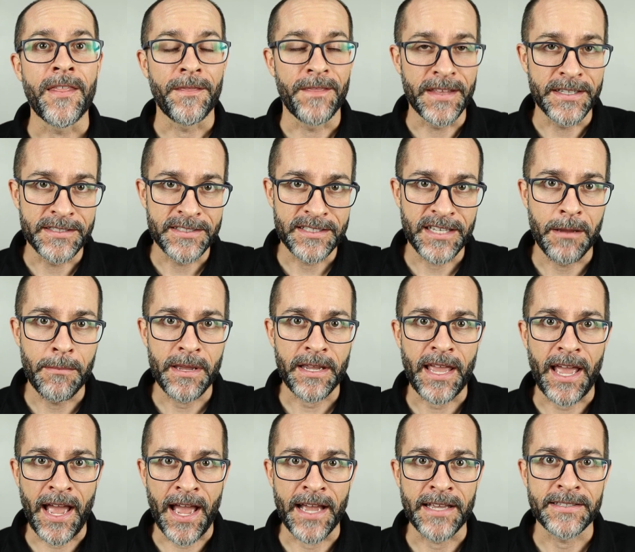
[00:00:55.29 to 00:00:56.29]
then
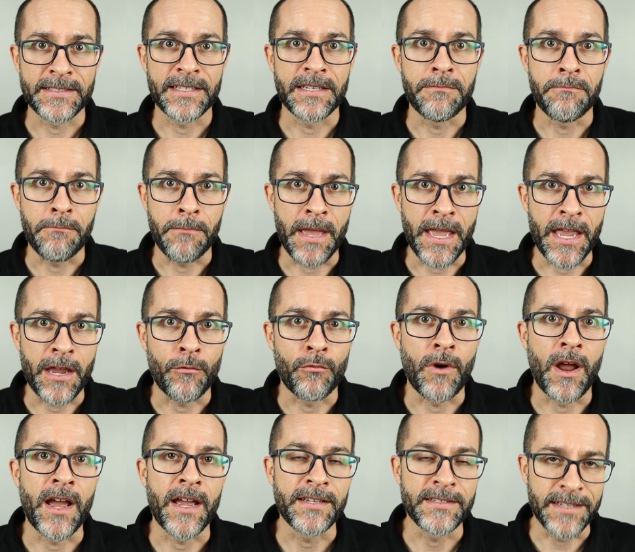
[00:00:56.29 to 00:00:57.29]
stomach acid may
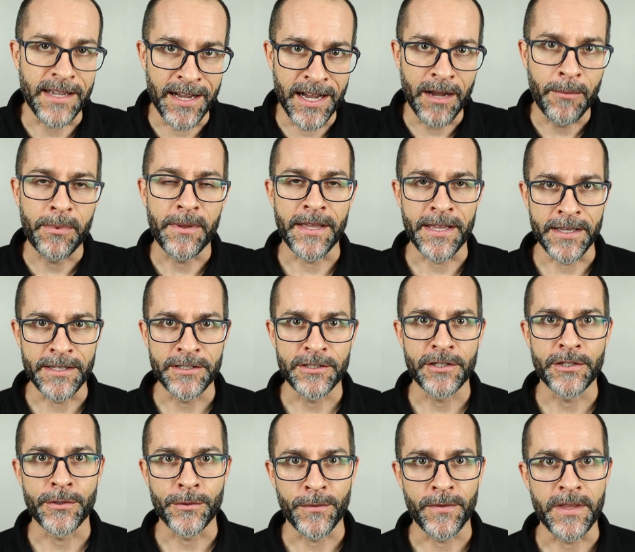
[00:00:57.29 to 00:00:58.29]
rise up
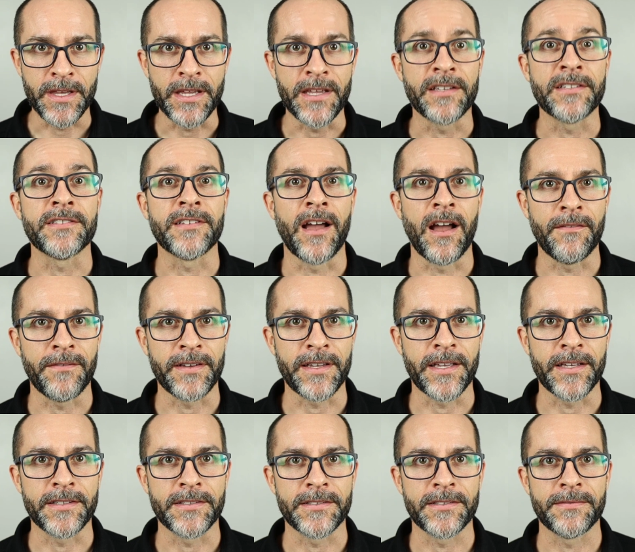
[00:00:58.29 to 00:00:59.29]
into the
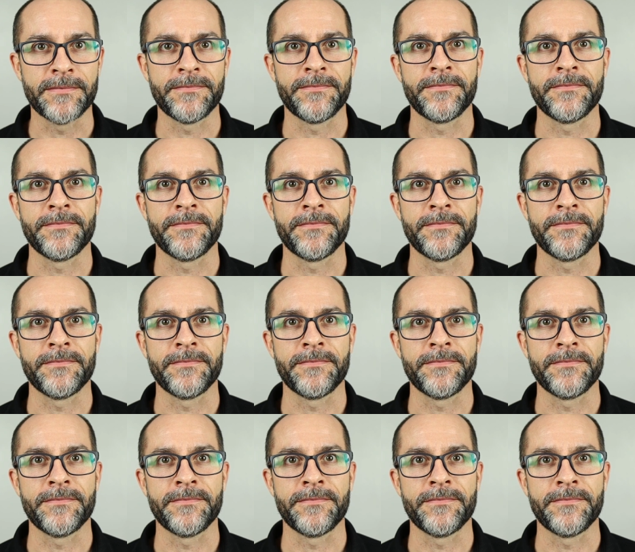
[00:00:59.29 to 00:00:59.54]
esophagus.